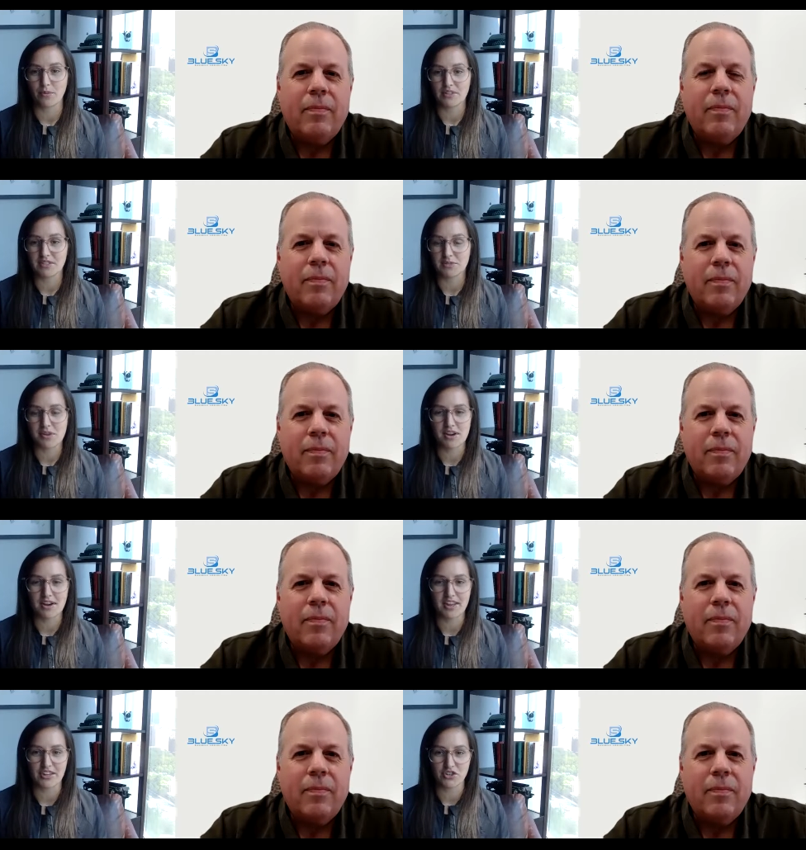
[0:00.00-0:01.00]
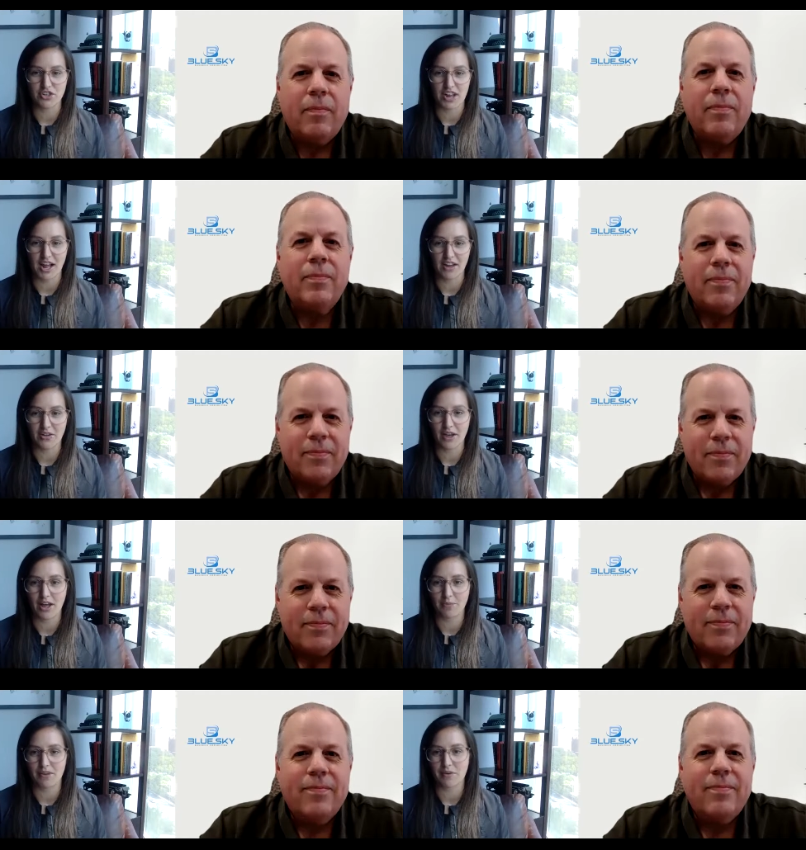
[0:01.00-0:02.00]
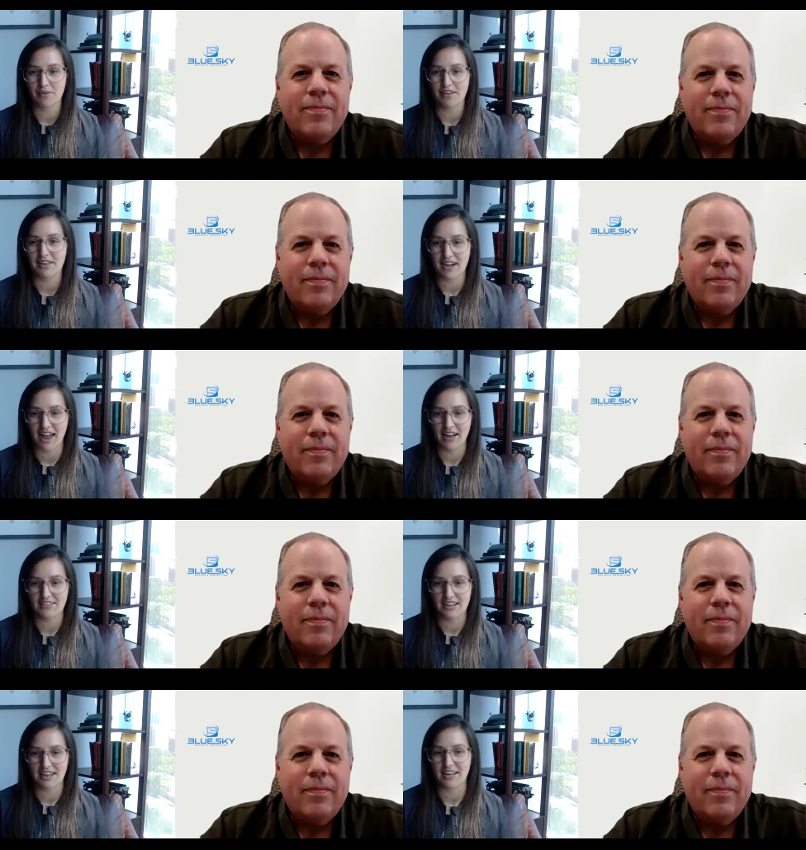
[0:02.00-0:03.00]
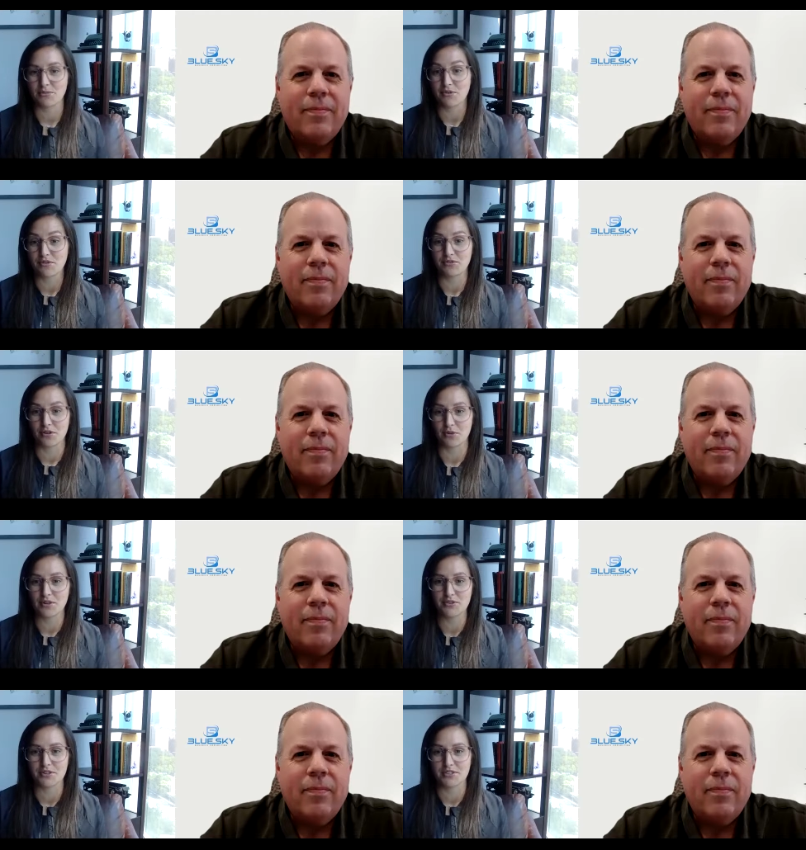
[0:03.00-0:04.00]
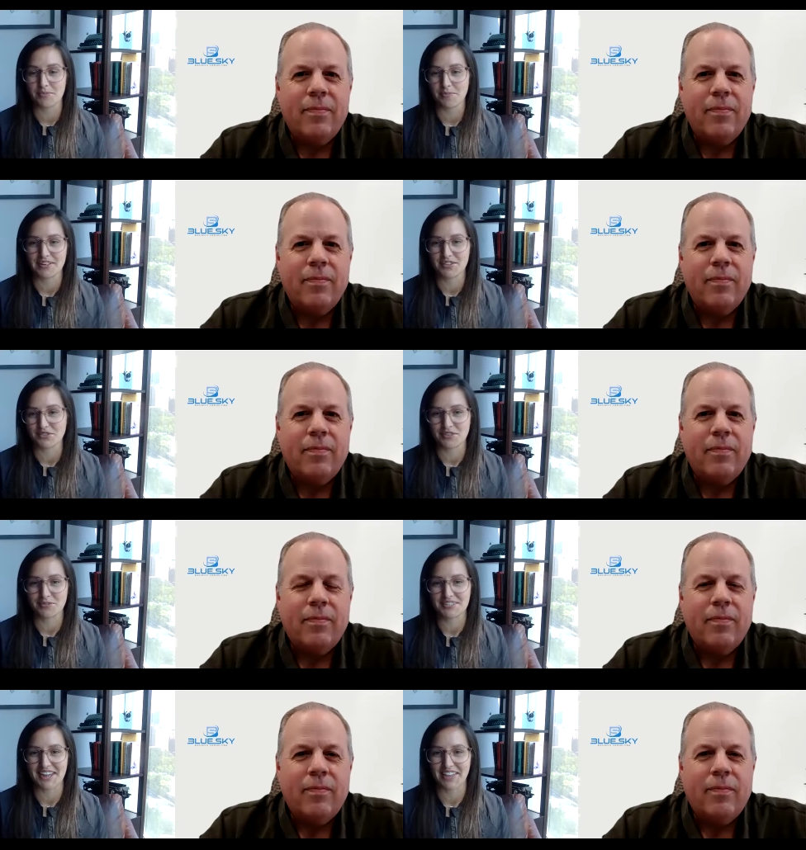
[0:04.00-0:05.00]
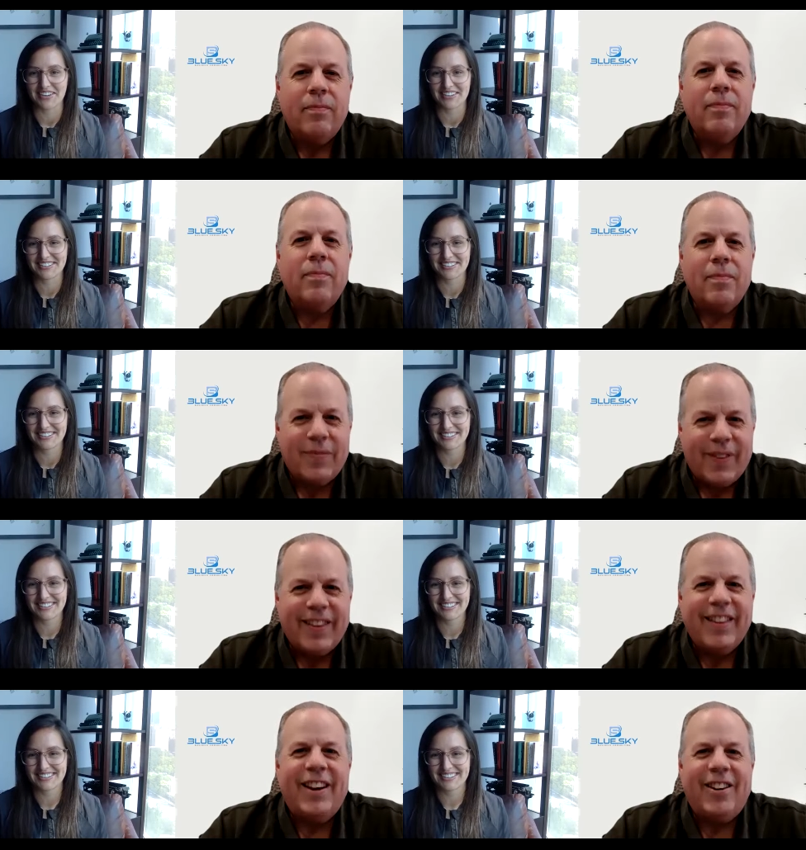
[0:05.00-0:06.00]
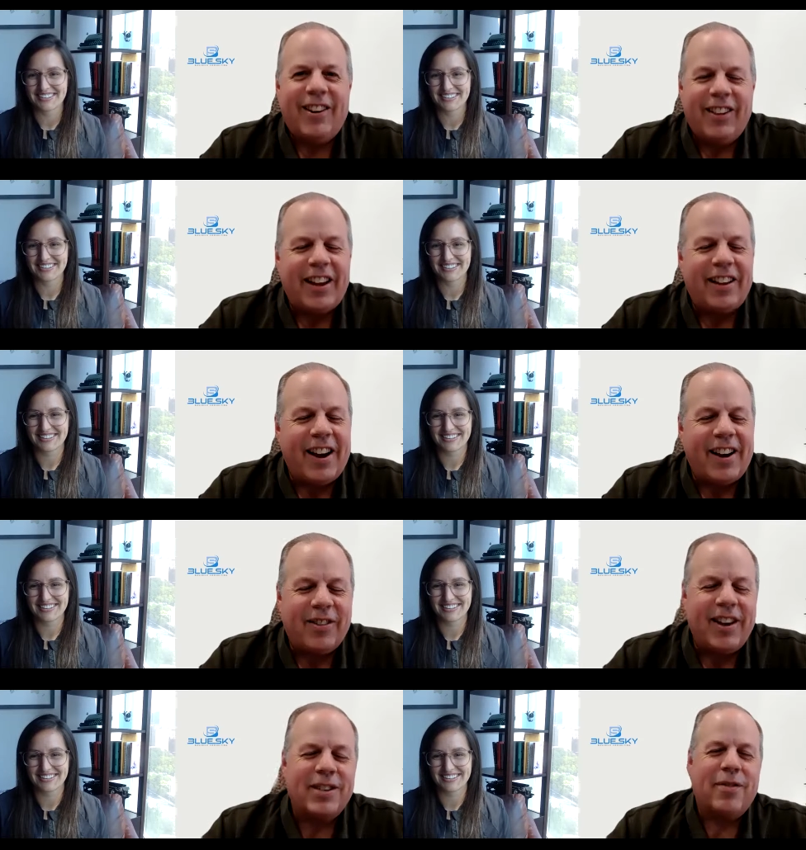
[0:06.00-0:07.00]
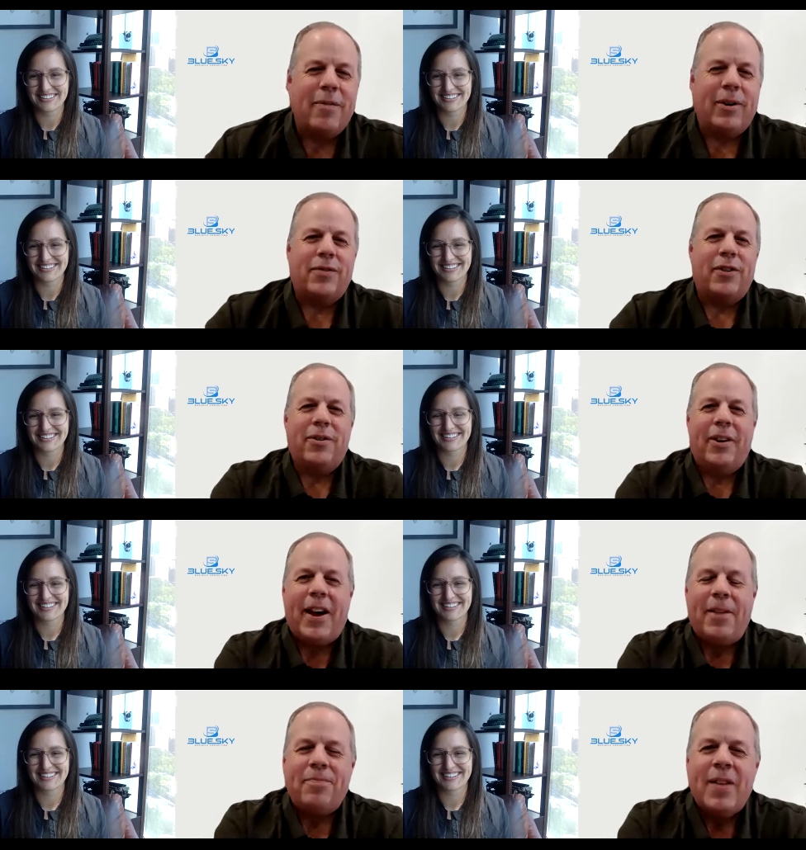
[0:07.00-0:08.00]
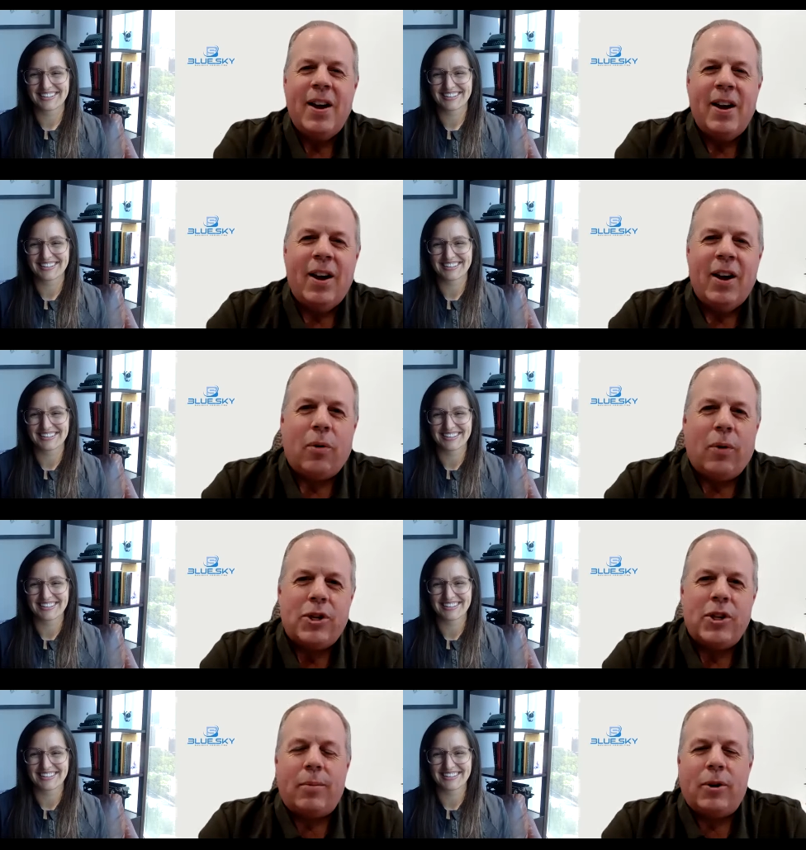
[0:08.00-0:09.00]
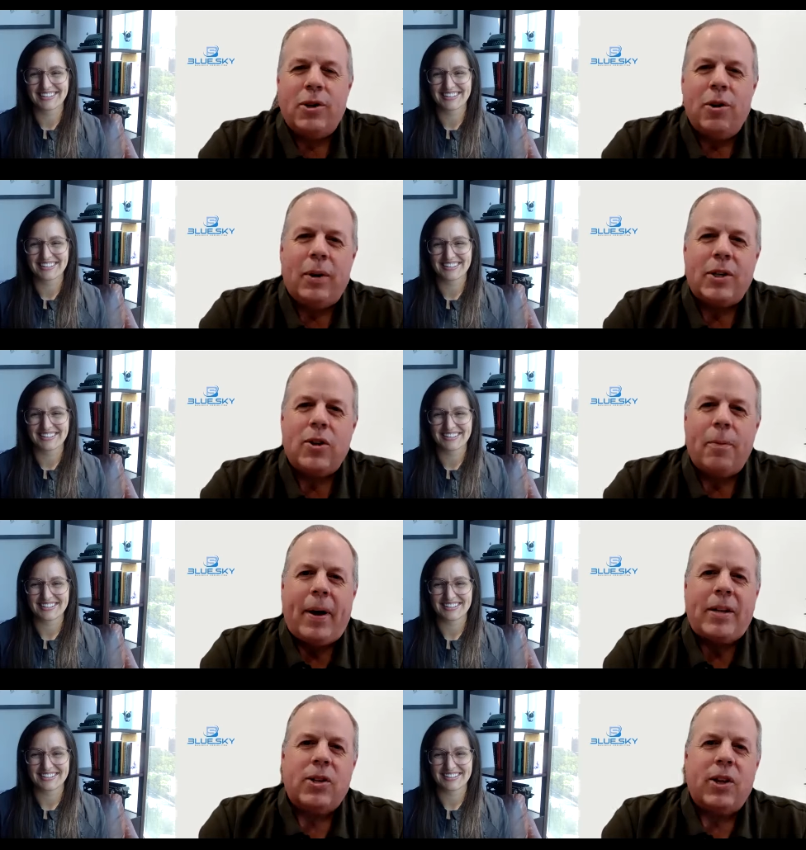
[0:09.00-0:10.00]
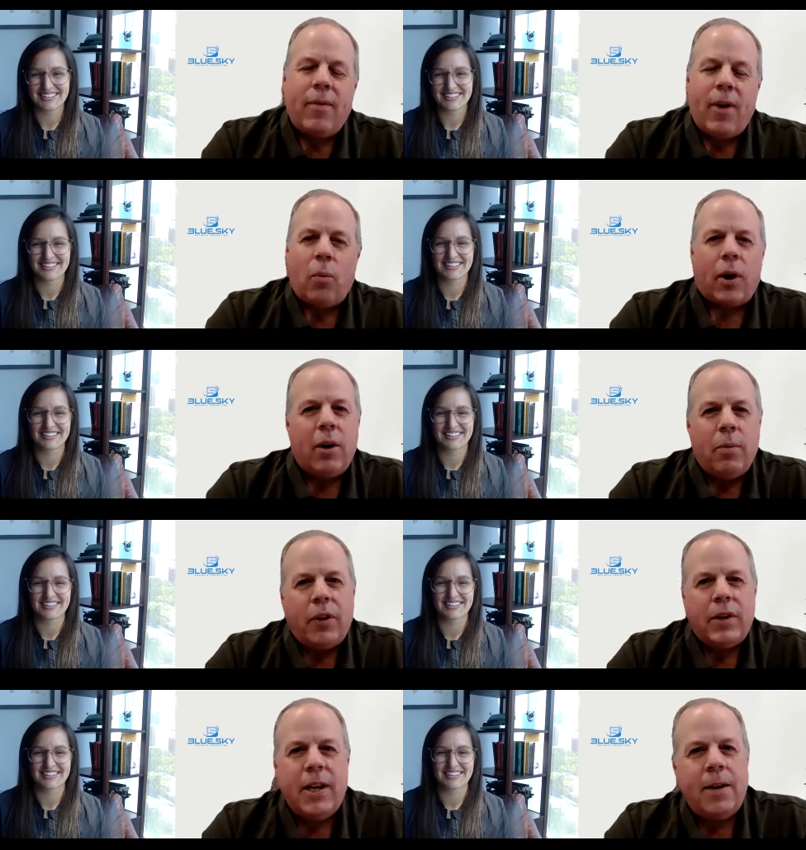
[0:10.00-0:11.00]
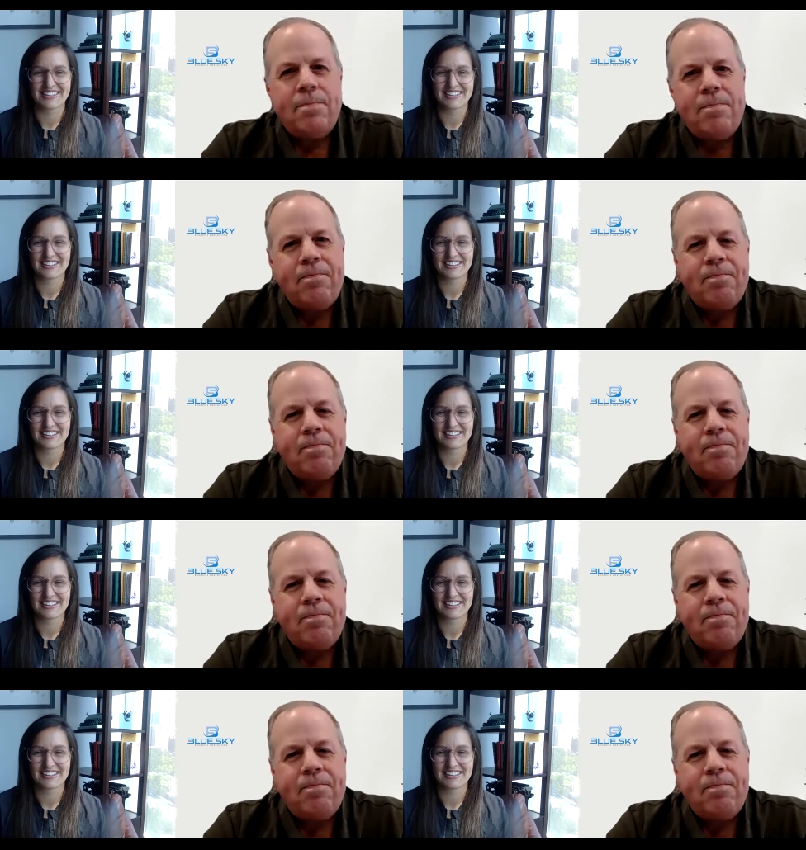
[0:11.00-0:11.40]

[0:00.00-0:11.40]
Speaker 1: women's community in Chicago helping women connect and move forward towards their biggest dreams together.
Speaker 2: Oh, I like that. Thanks very much for doing that. Question number two What's the best thing about working with a team?